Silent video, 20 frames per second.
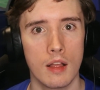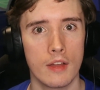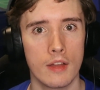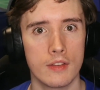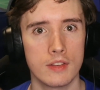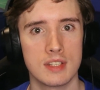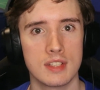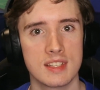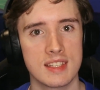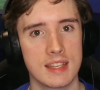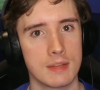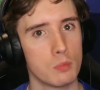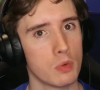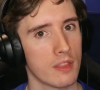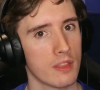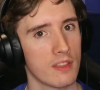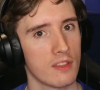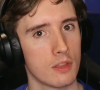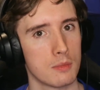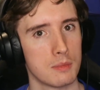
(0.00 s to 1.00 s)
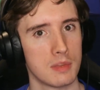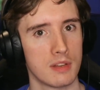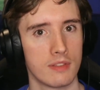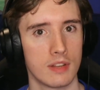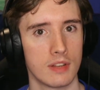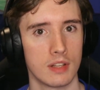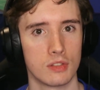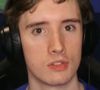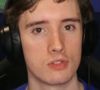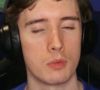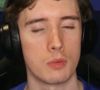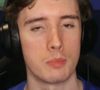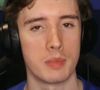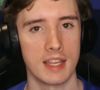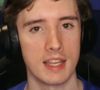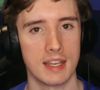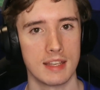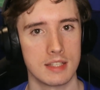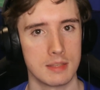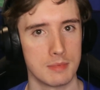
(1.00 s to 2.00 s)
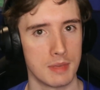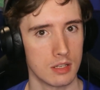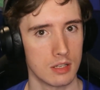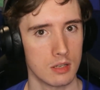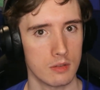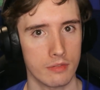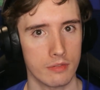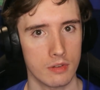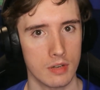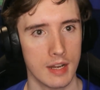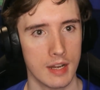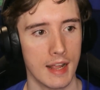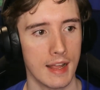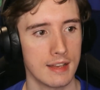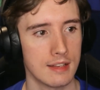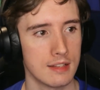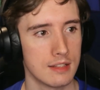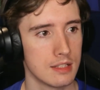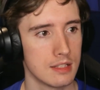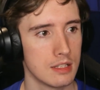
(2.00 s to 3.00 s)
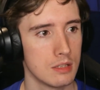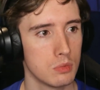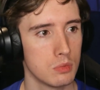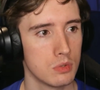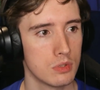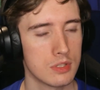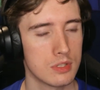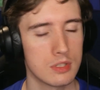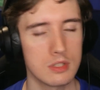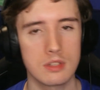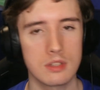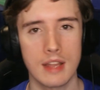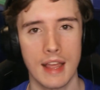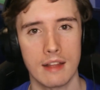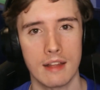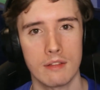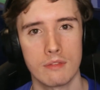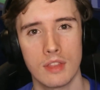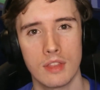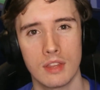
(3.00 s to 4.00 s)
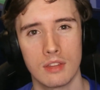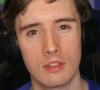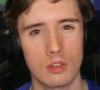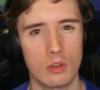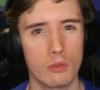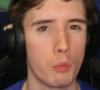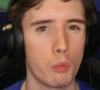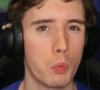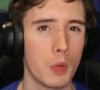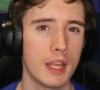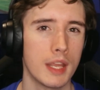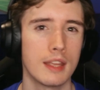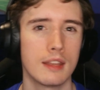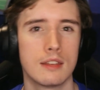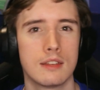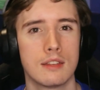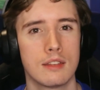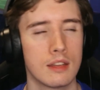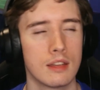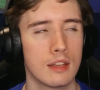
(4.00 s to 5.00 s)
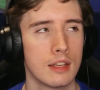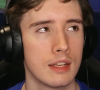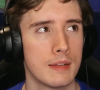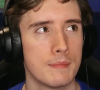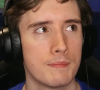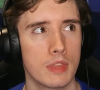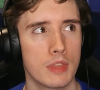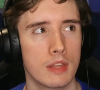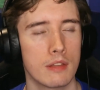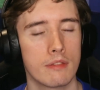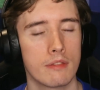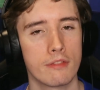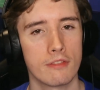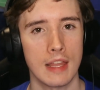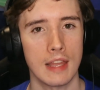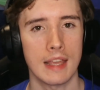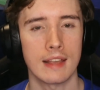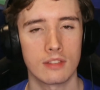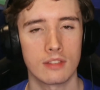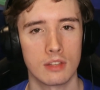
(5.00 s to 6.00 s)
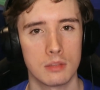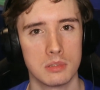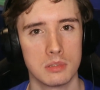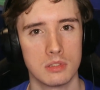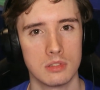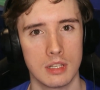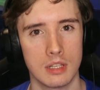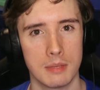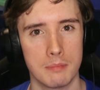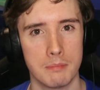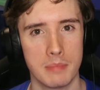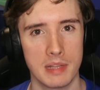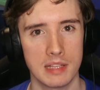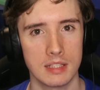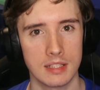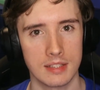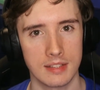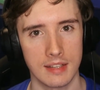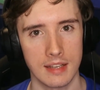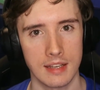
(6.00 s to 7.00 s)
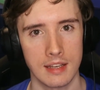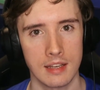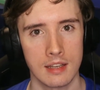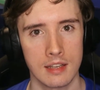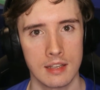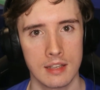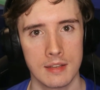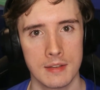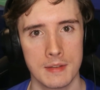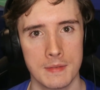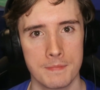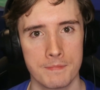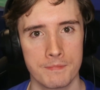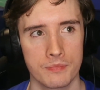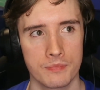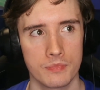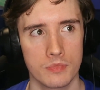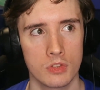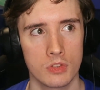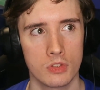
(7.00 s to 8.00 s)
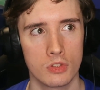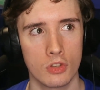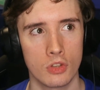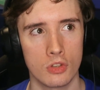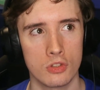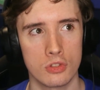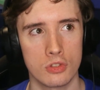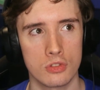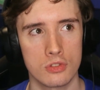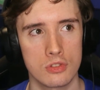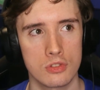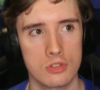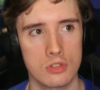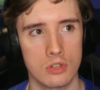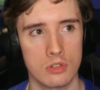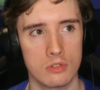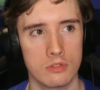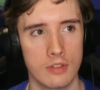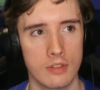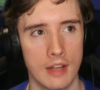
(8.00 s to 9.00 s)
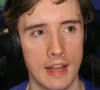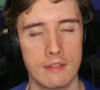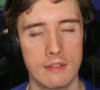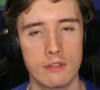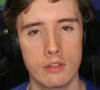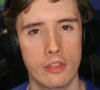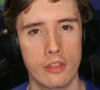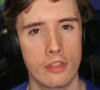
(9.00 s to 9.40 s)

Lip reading: And you'd see one of the other midfielders dropping in to make up for it, and you would have this sort of weird, flexible ability to just sort of have a